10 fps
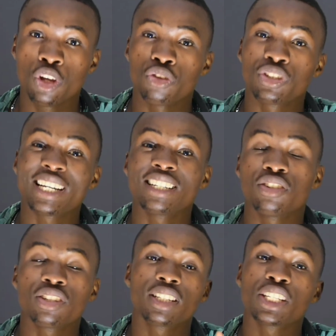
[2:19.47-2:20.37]
Your
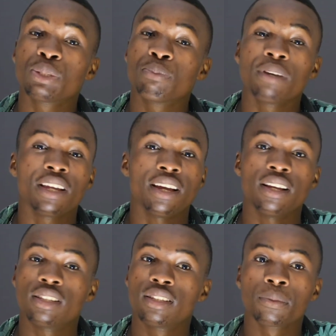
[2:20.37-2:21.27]
shutter speed
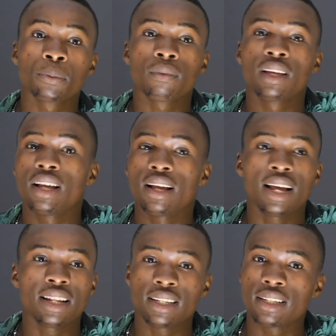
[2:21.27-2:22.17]
is
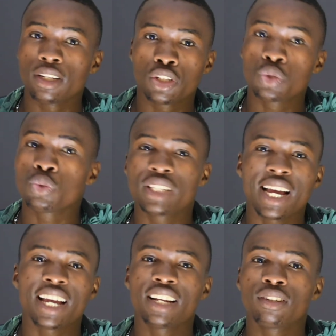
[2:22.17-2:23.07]
2
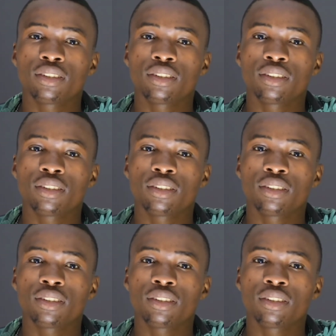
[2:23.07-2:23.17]
seconds,